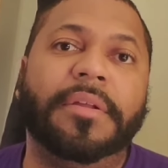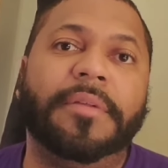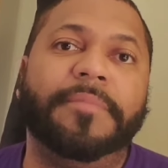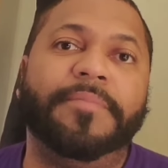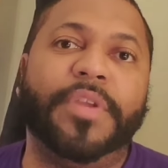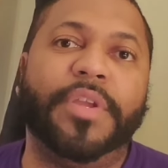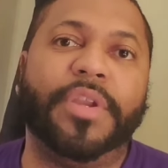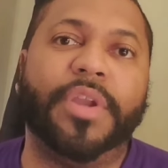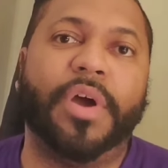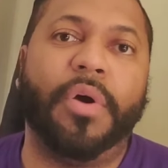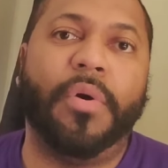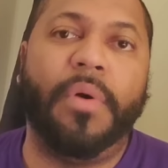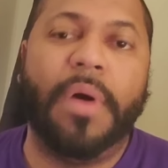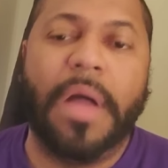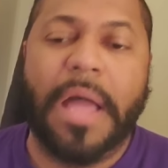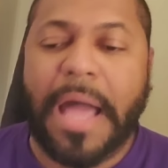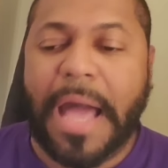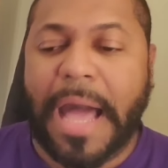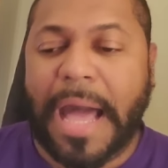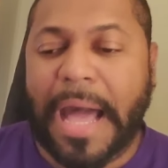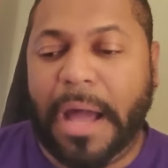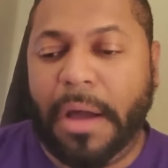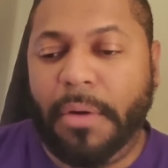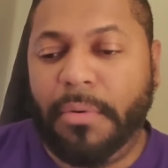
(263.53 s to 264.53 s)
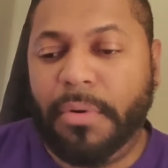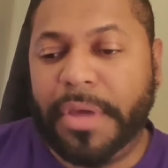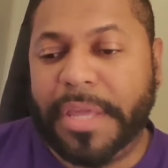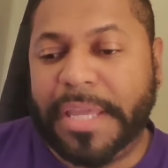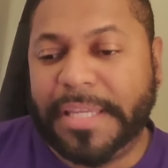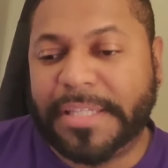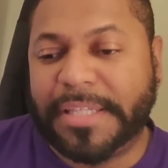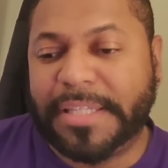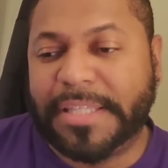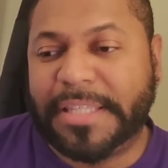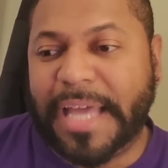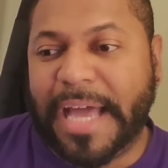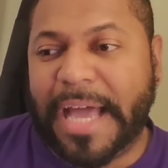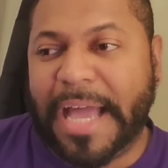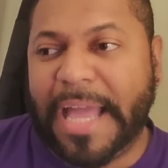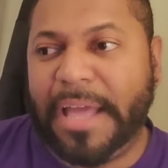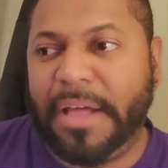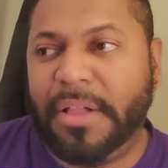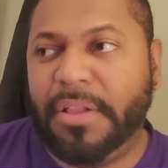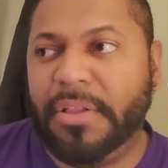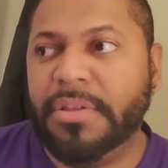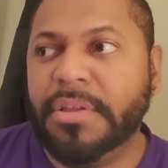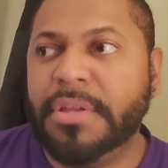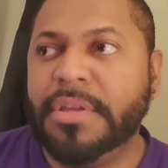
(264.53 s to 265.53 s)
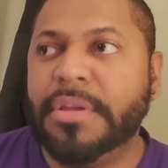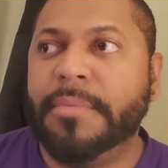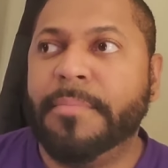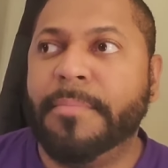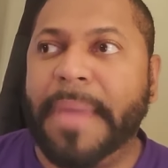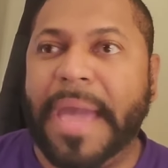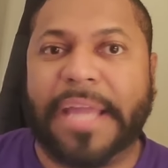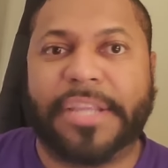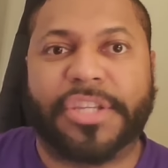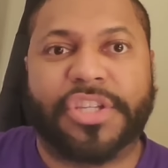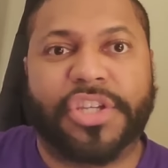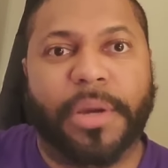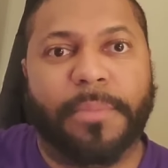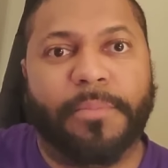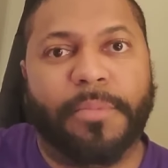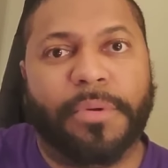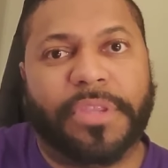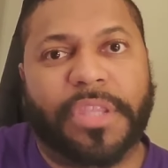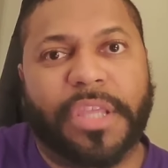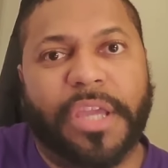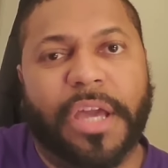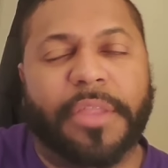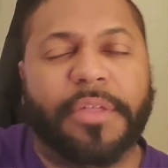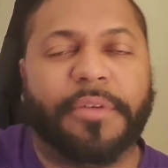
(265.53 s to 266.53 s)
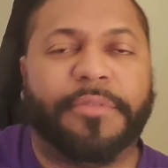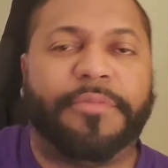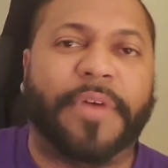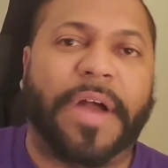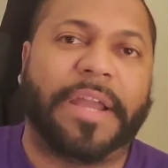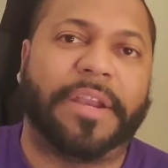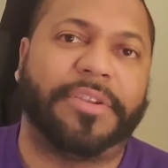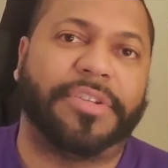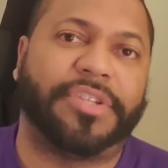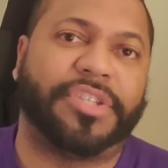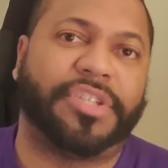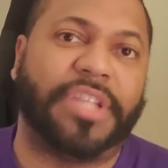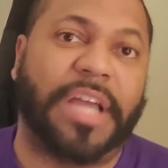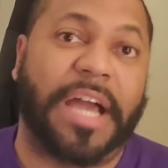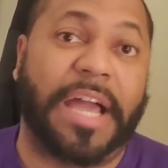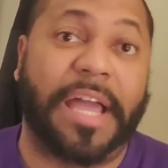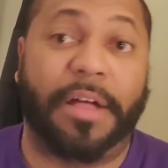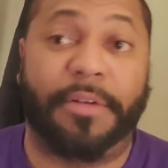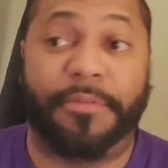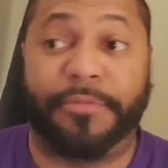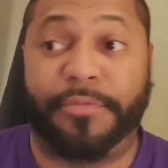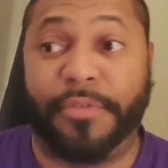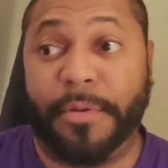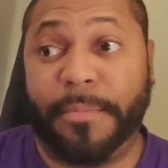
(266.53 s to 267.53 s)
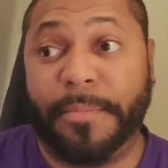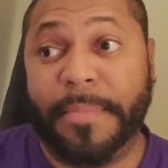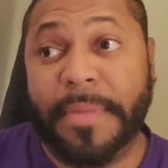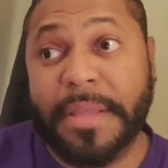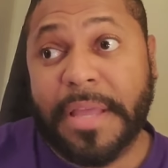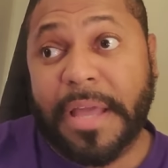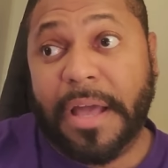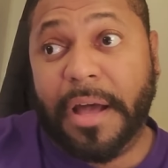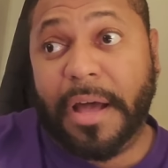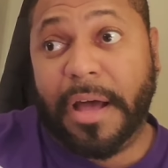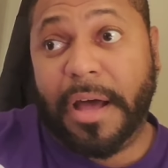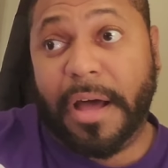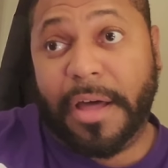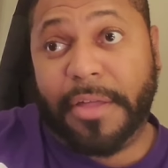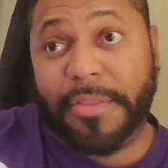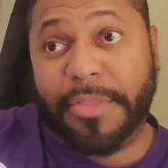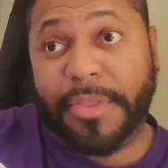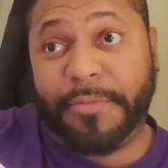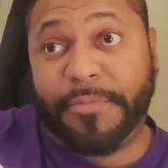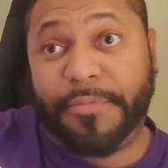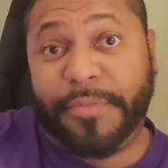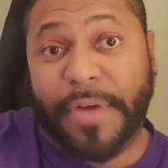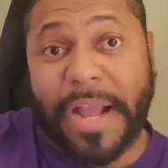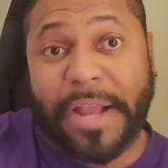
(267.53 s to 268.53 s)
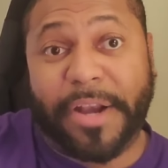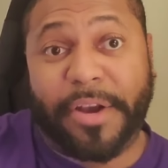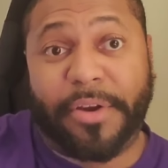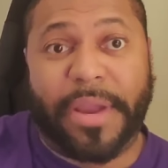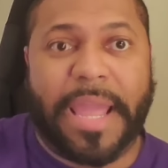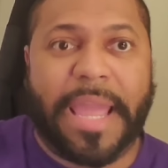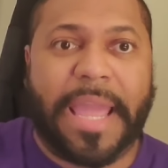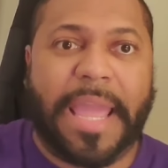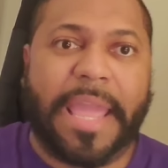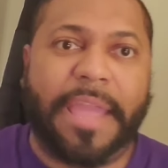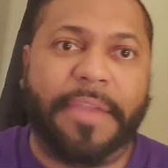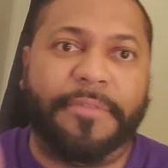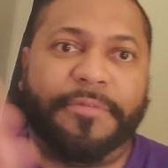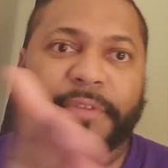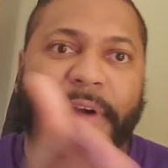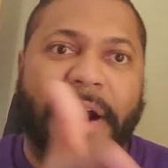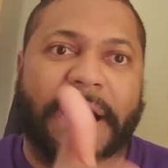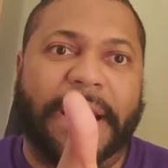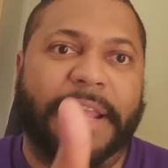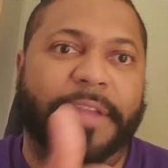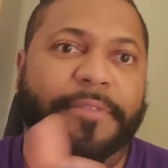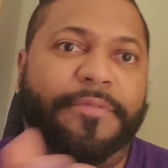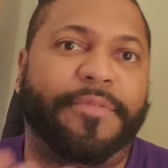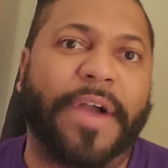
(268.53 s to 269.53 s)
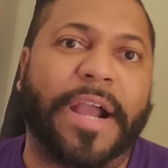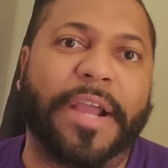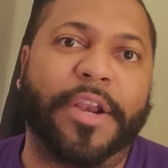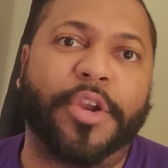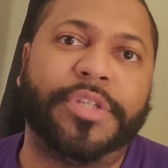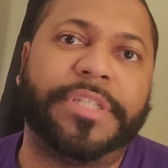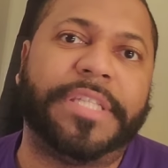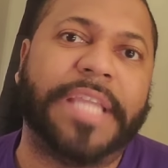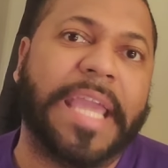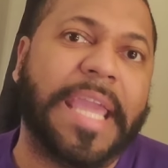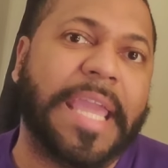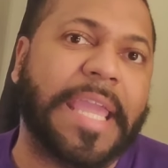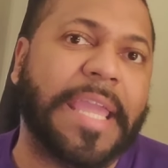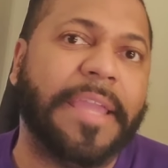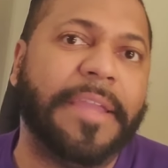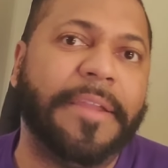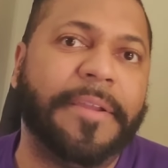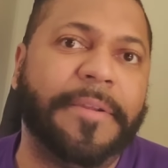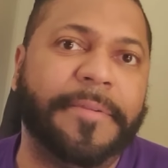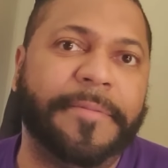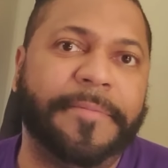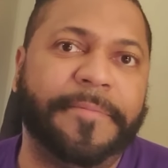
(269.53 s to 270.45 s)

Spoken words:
You know, how will his style match up with the other fighter's style from the fighter A fighting fighter D?